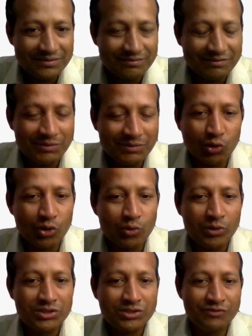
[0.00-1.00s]
One more
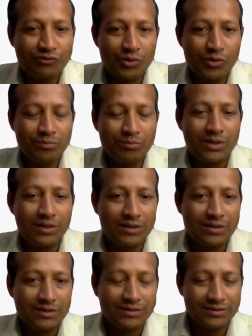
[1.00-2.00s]
question from
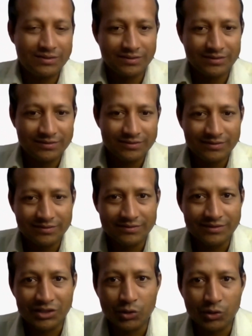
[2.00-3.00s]
the
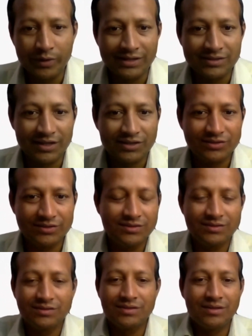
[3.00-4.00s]
Q&A
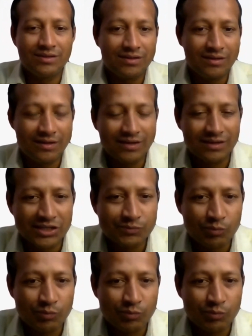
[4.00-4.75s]
section. I think it's